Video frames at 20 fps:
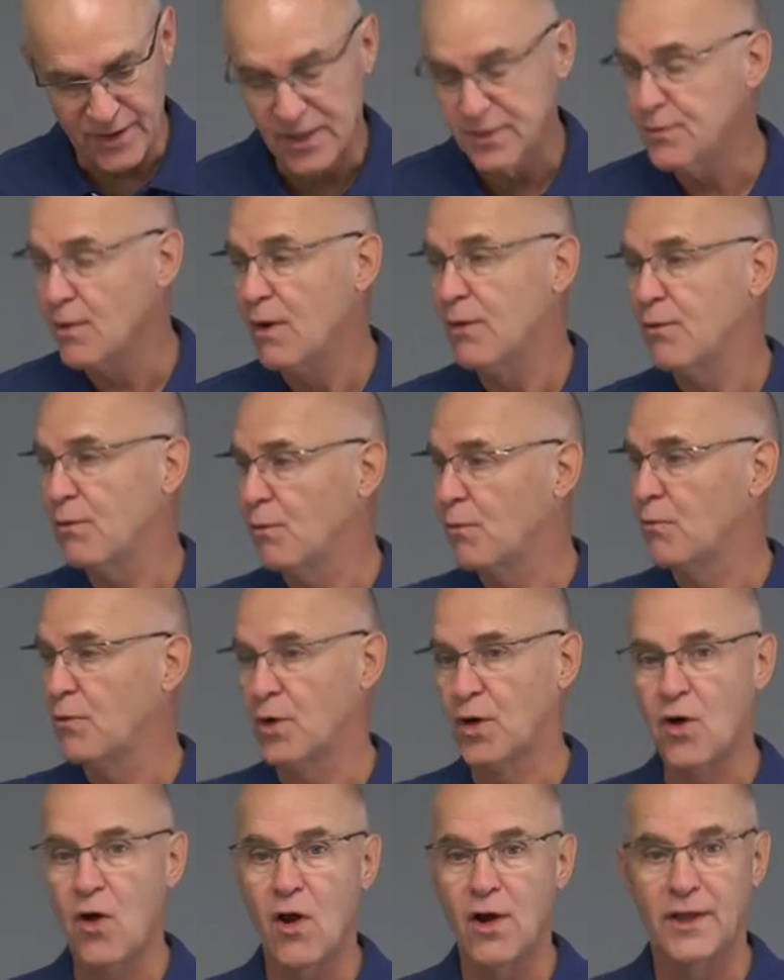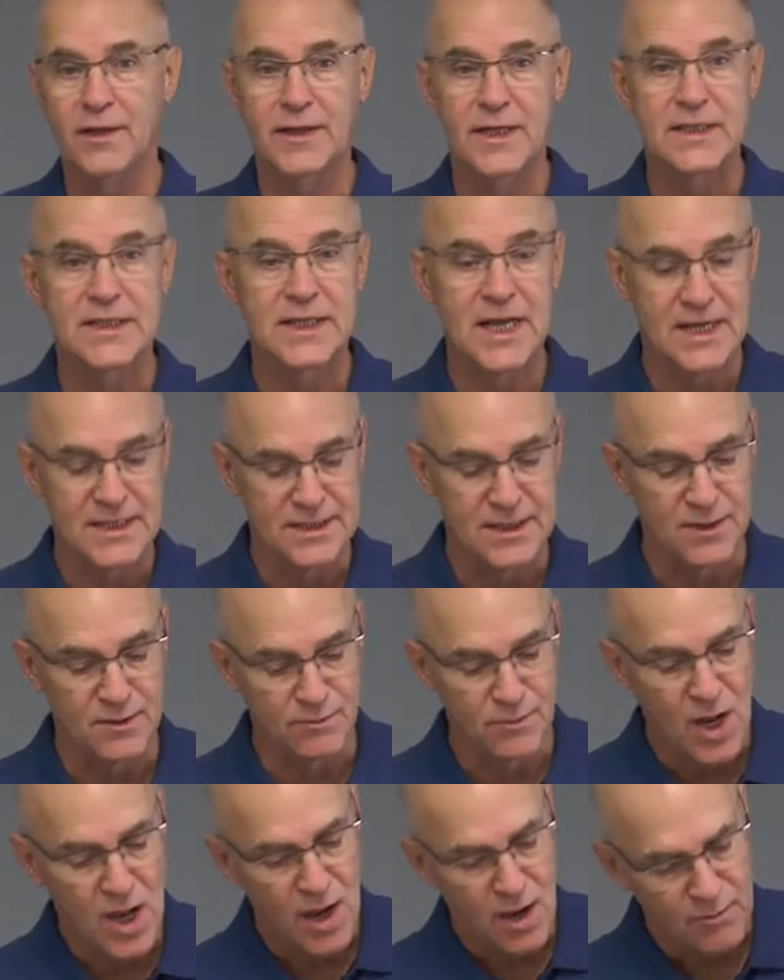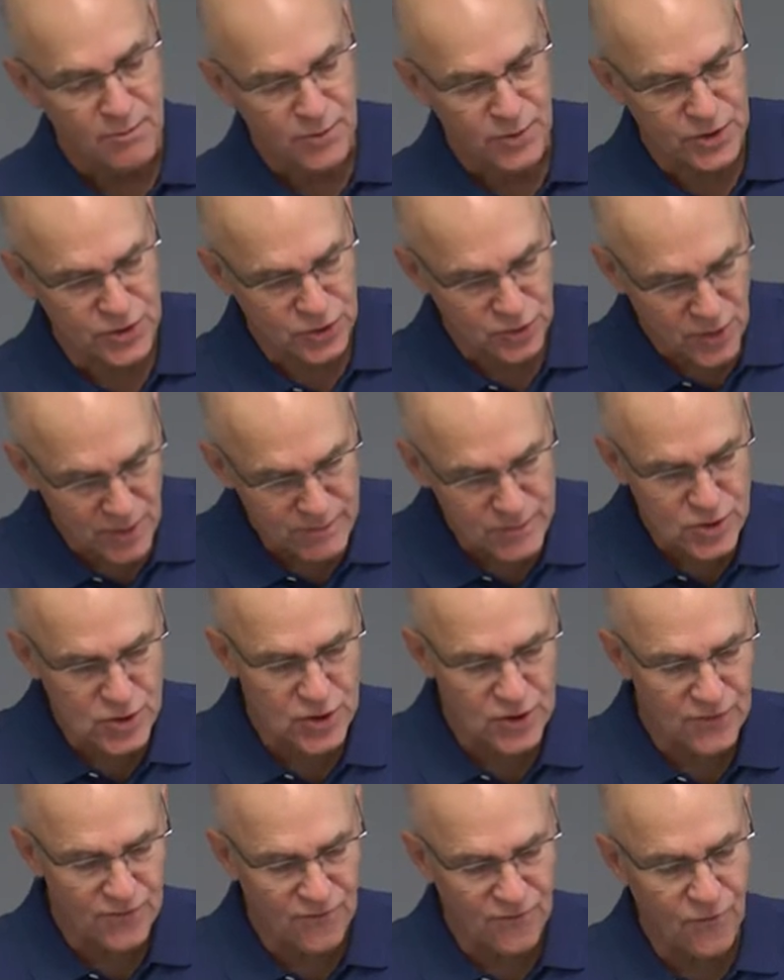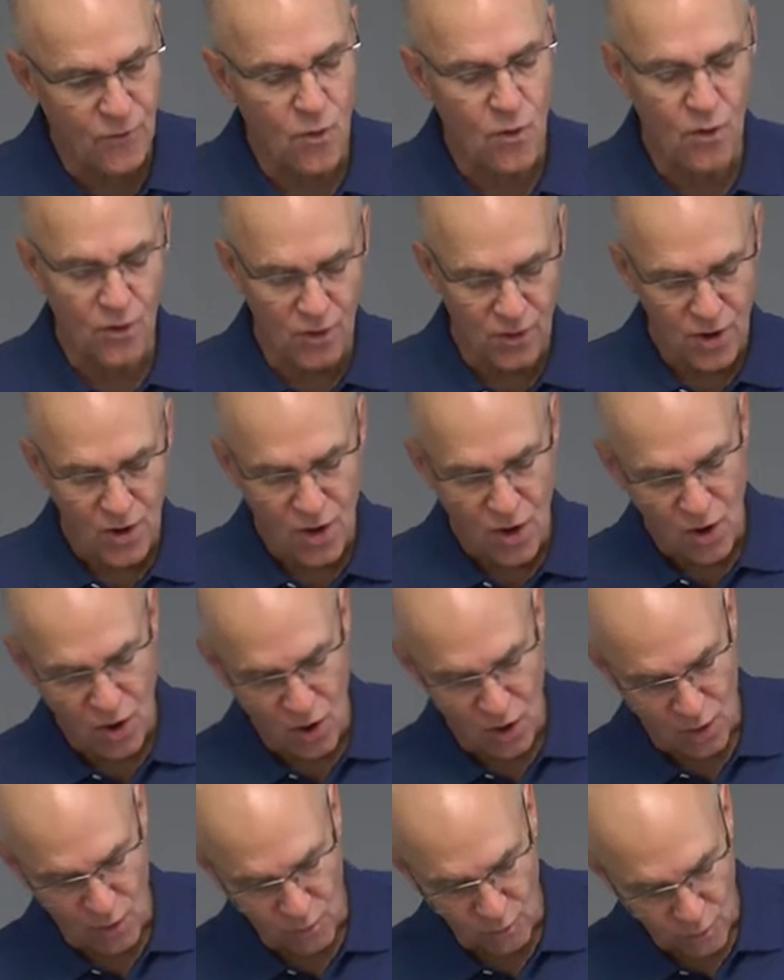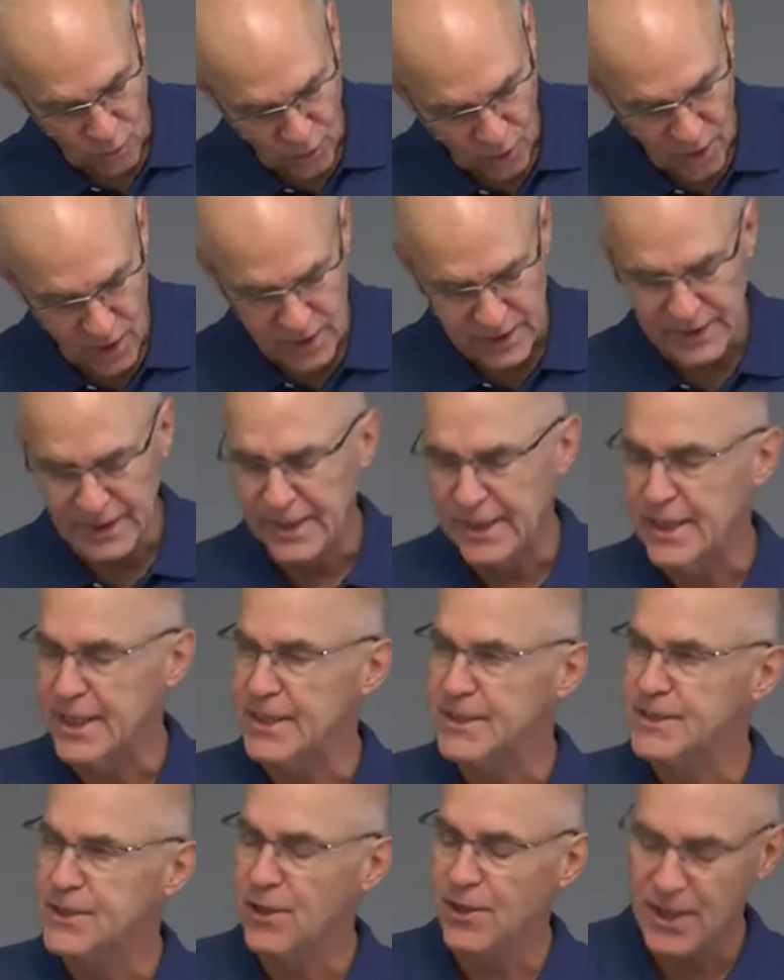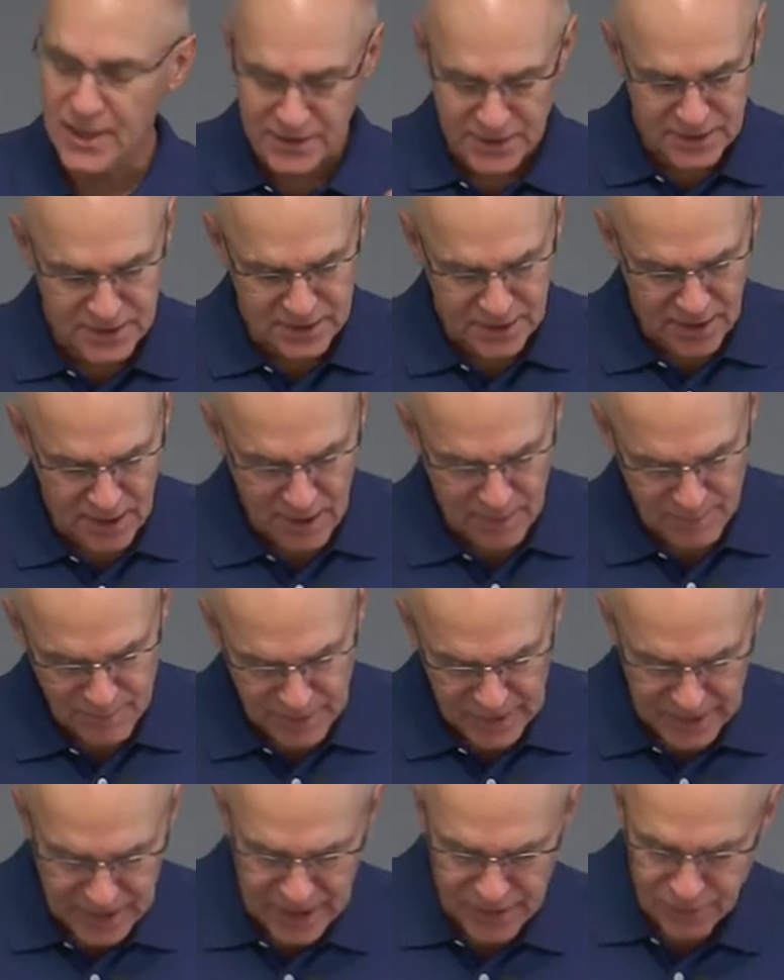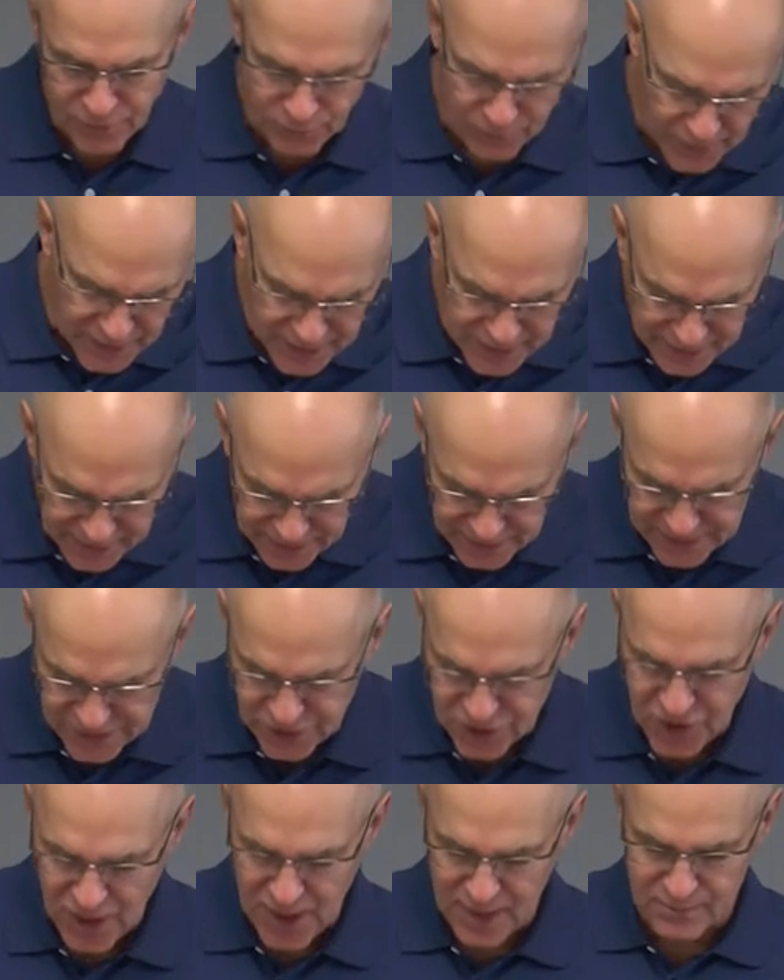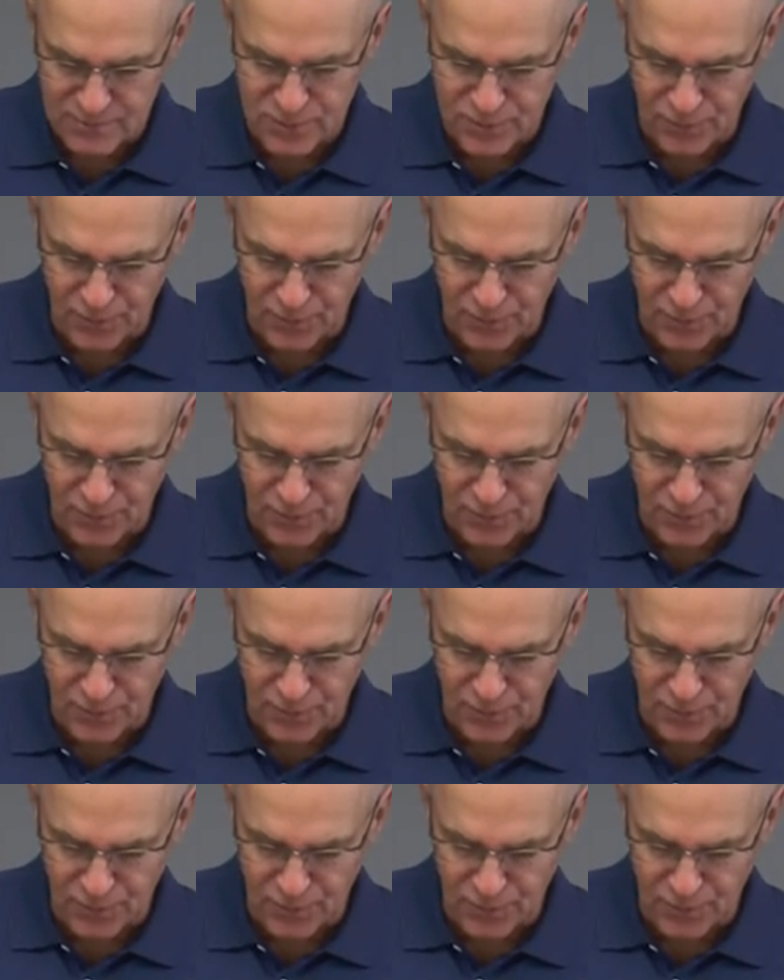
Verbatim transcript: That's why we're calling this lesson Prescription for uh, Worldliness. So let's uh, begin reading as James